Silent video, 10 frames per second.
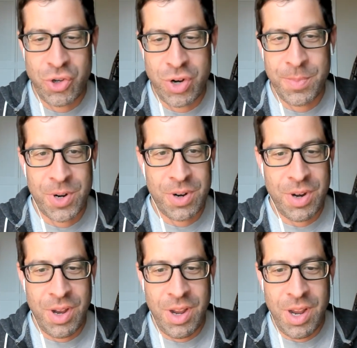trimmer
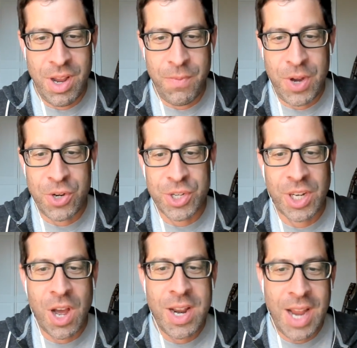features a
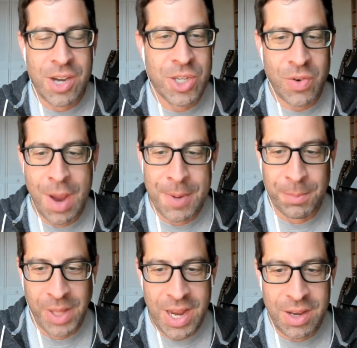cutting edge ceramic
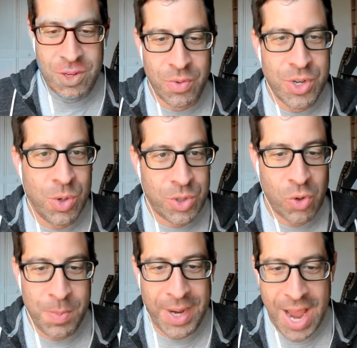blade to reduce
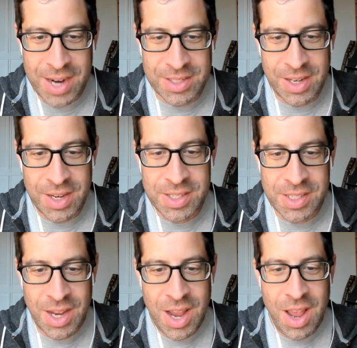grooming accidents
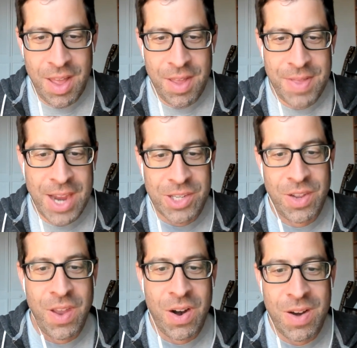thanks to
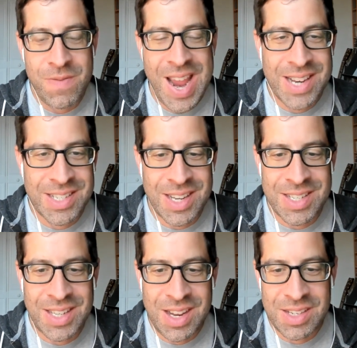their advanced
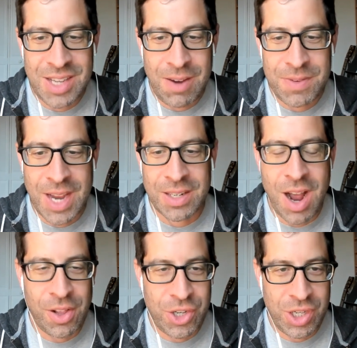skin safe
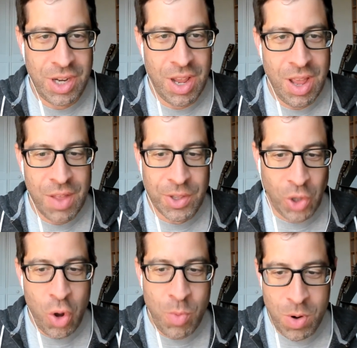technology. The
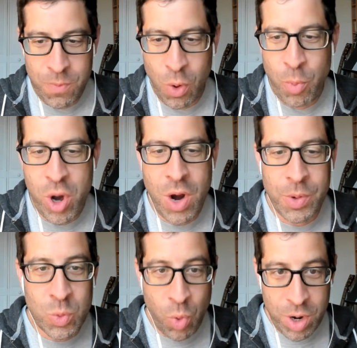Lawnmower 4.0
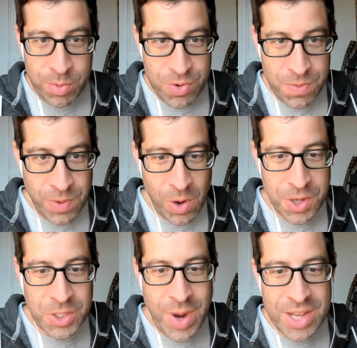is waterproof and
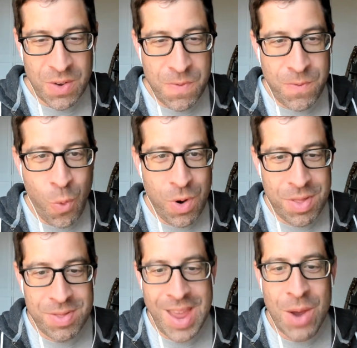also has a
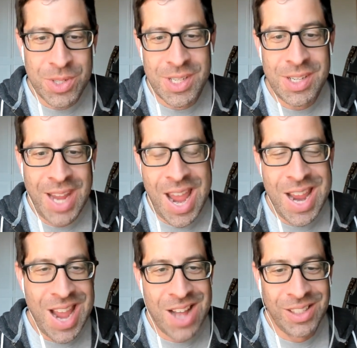
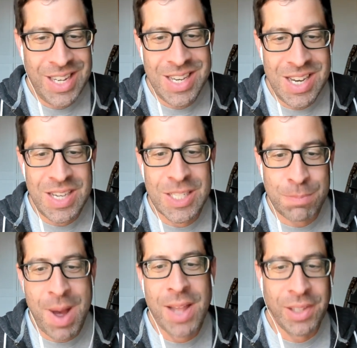4000K LED
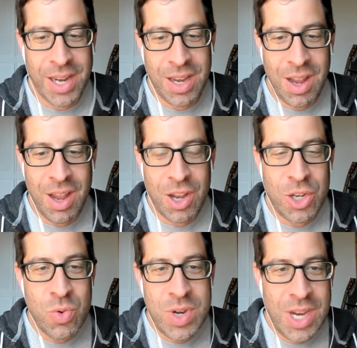spotlight
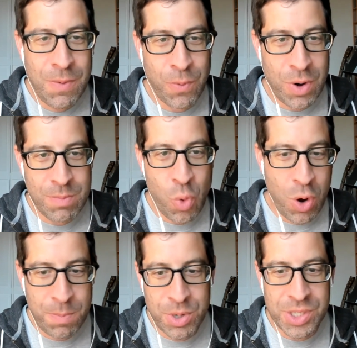you need for a
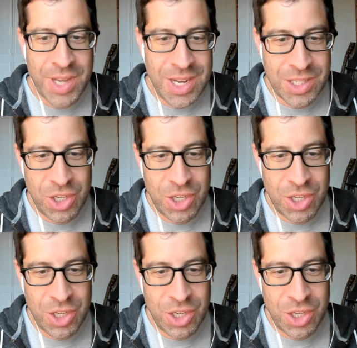more precise